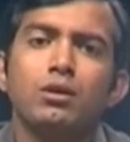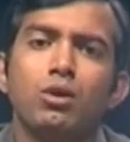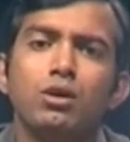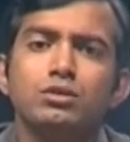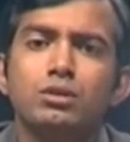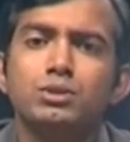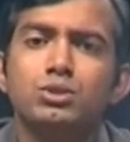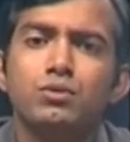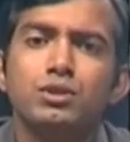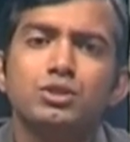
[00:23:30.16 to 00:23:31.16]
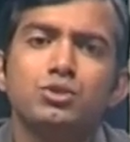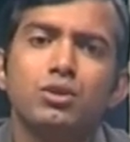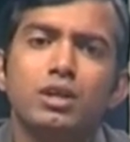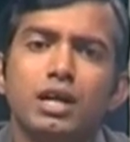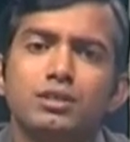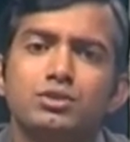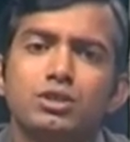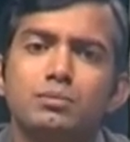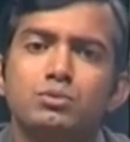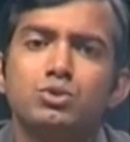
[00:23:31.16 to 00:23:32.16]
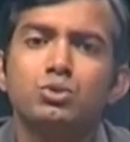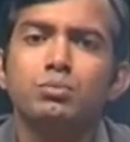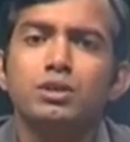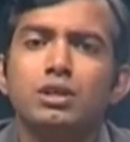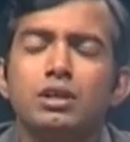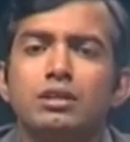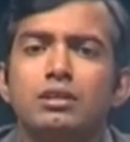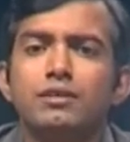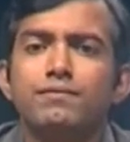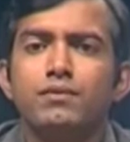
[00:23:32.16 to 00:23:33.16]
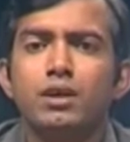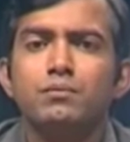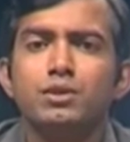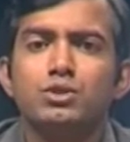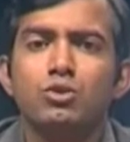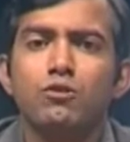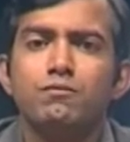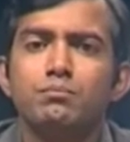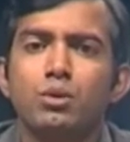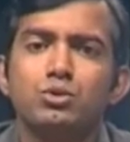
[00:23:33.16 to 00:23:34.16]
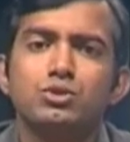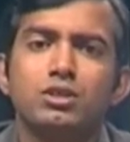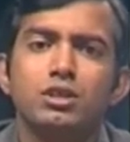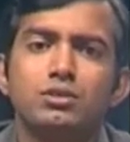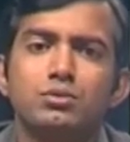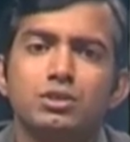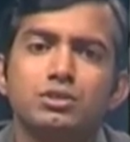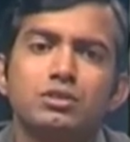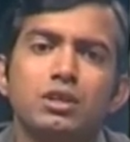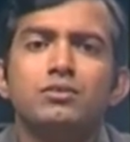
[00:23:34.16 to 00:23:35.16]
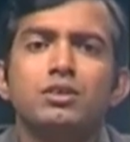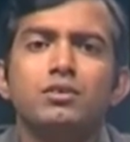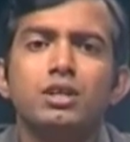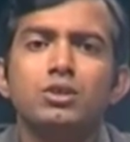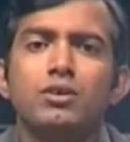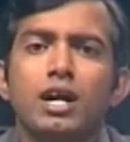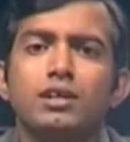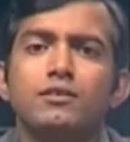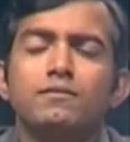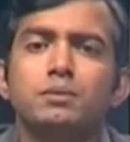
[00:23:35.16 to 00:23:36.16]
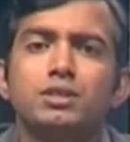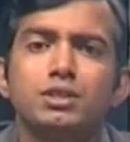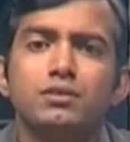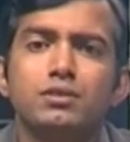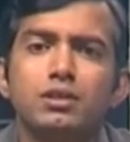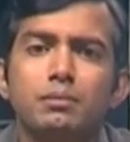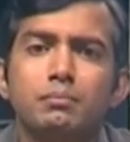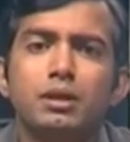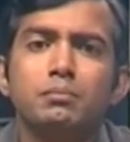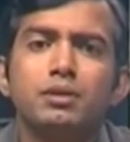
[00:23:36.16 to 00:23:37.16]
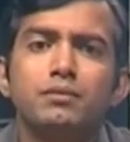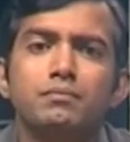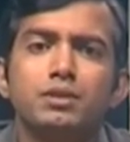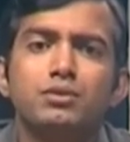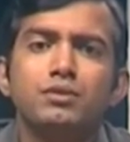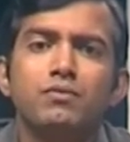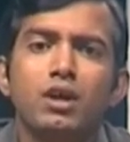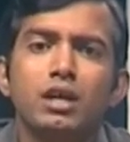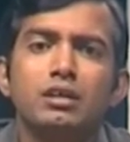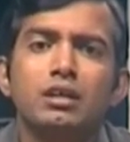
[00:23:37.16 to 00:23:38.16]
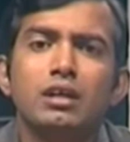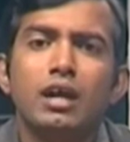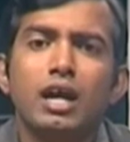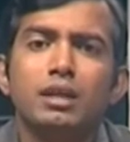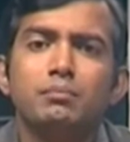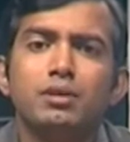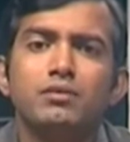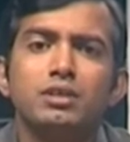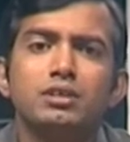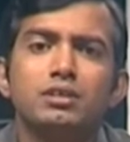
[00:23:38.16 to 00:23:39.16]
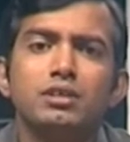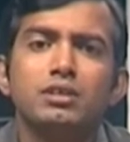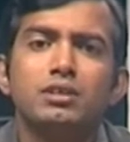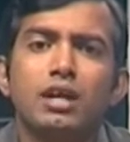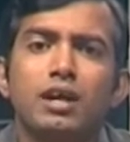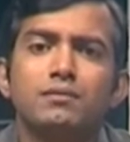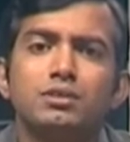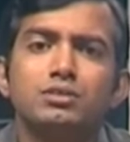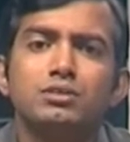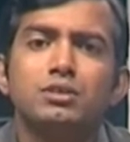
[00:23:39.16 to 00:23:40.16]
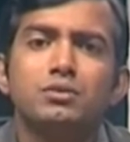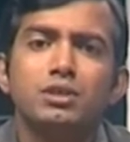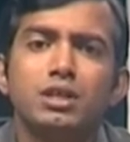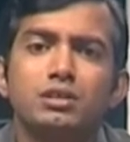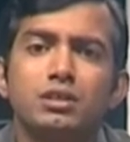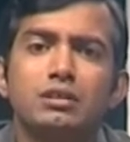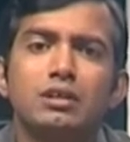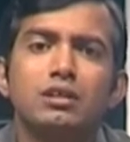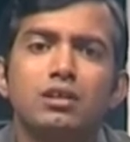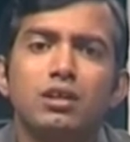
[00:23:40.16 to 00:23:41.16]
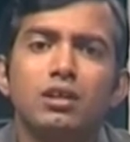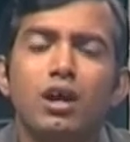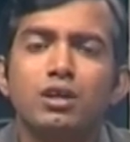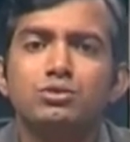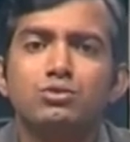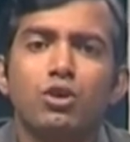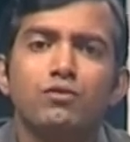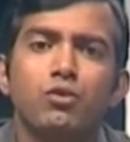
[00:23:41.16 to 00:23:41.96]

Long-term storage on land seems to be the favorite of most countries. The radioactive material may be vitrified and buried in caverns created in a large rock